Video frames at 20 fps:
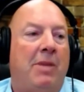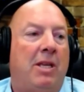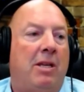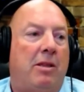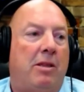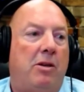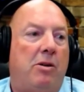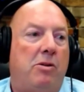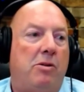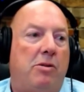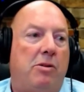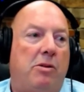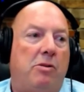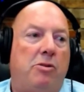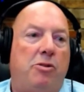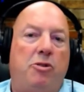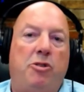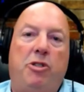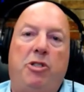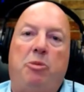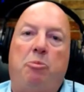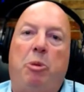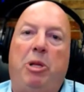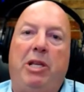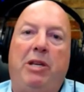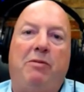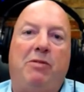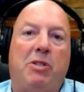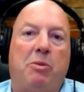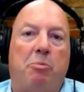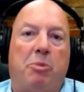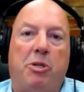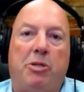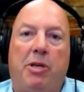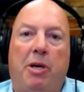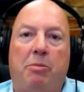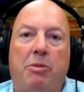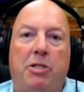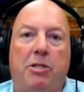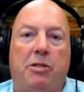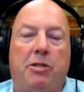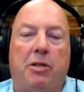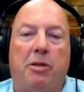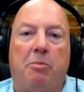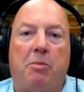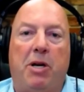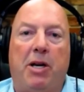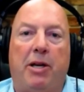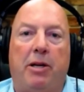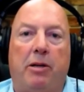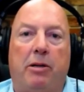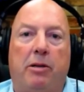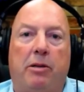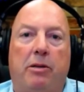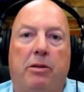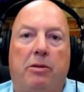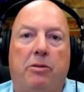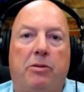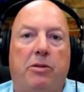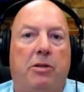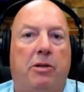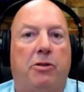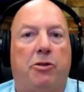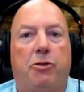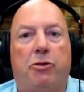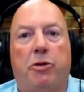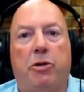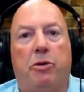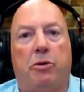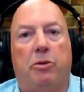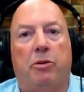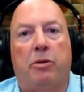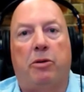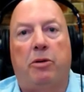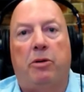Those are just beliefs and perceptions in the mind. Those aren't true.